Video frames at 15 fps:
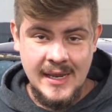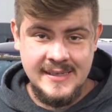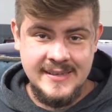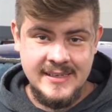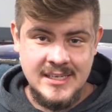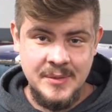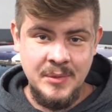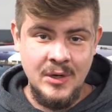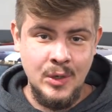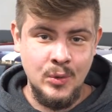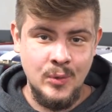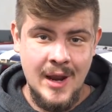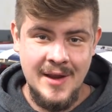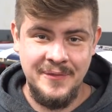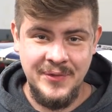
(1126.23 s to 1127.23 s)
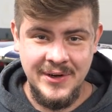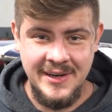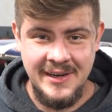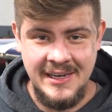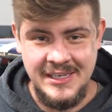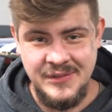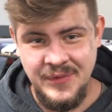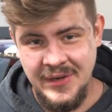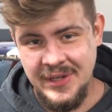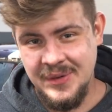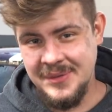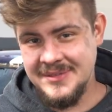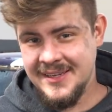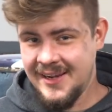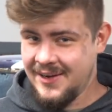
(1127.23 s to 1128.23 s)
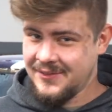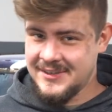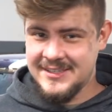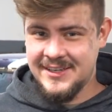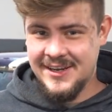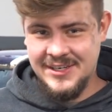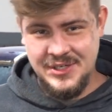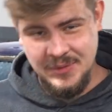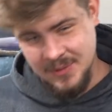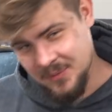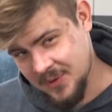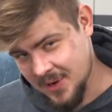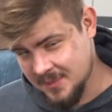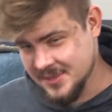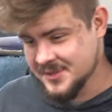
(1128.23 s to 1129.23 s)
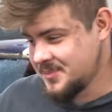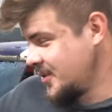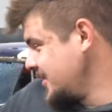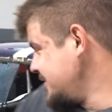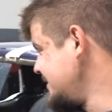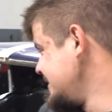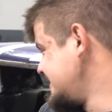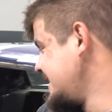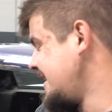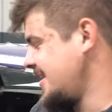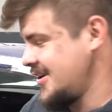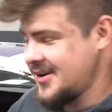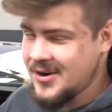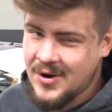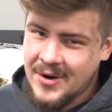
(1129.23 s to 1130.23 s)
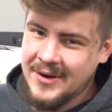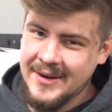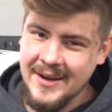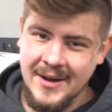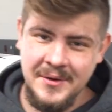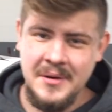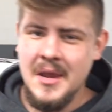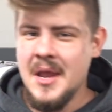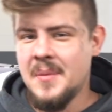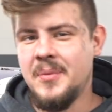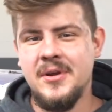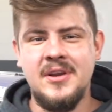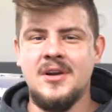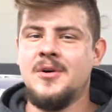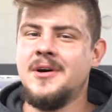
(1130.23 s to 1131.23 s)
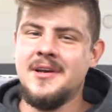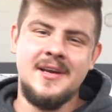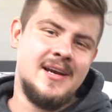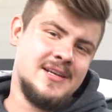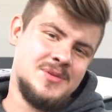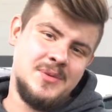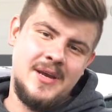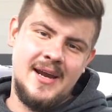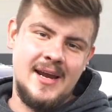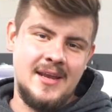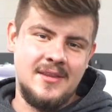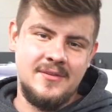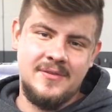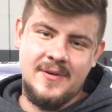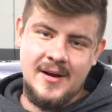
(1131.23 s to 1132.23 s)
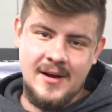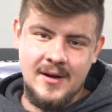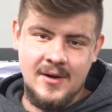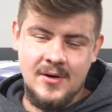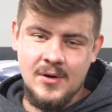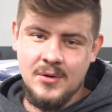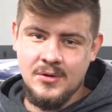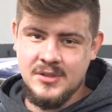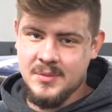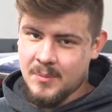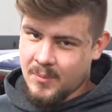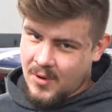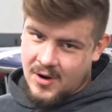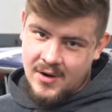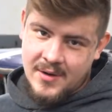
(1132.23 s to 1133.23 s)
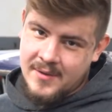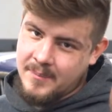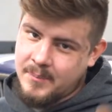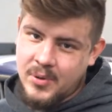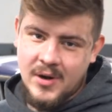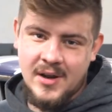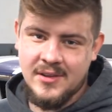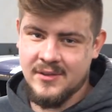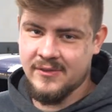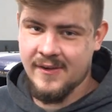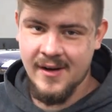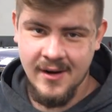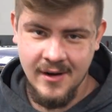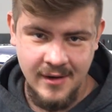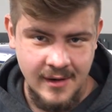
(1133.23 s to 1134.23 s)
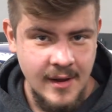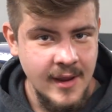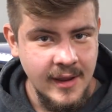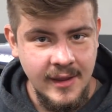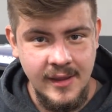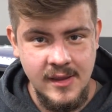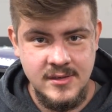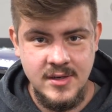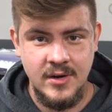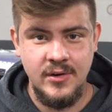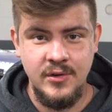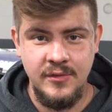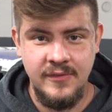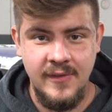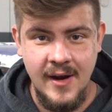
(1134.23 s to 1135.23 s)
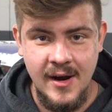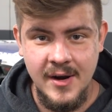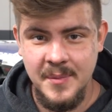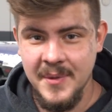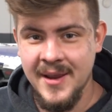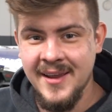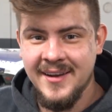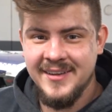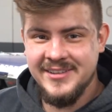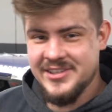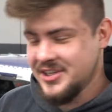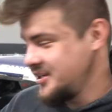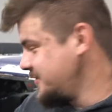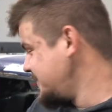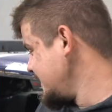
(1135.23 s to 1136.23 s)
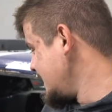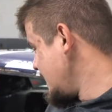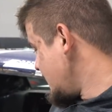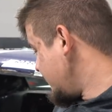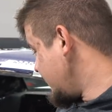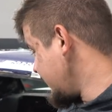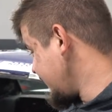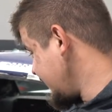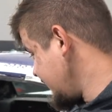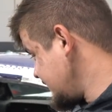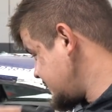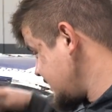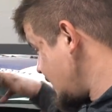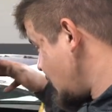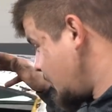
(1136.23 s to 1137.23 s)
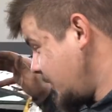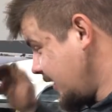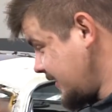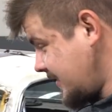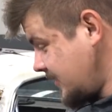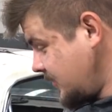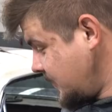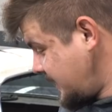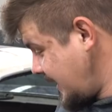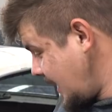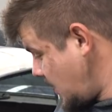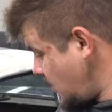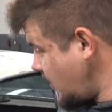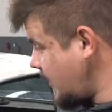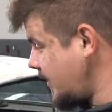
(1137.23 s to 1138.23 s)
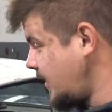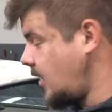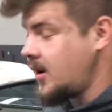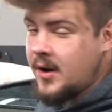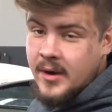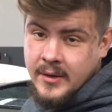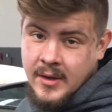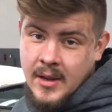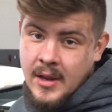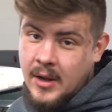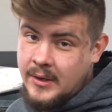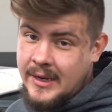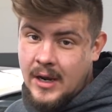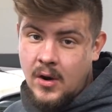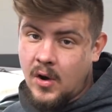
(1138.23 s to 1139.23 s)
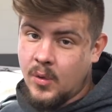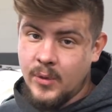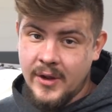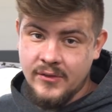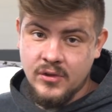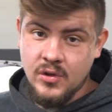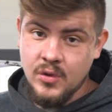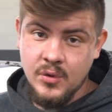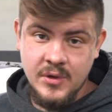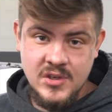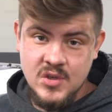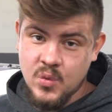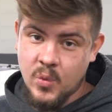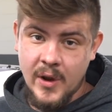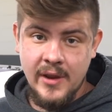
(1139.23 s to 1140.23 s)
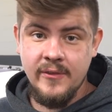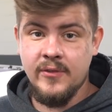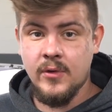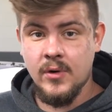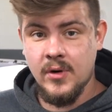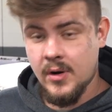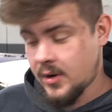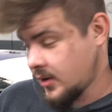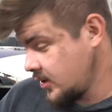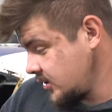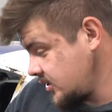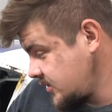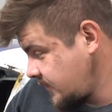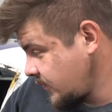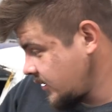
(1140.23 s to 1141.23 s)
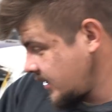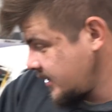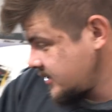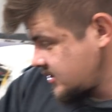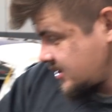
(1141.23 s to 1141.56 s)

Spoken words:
guys, that's gonna be a wrap for today's video. It was kind of a sketchy one. We almost burned the entire car down, but you know what, guys? We had the fire hose. Mark put out the fire. He is our new fireman in chief. But guys, we got the new cowl on. Now all we have to do is wait for our front end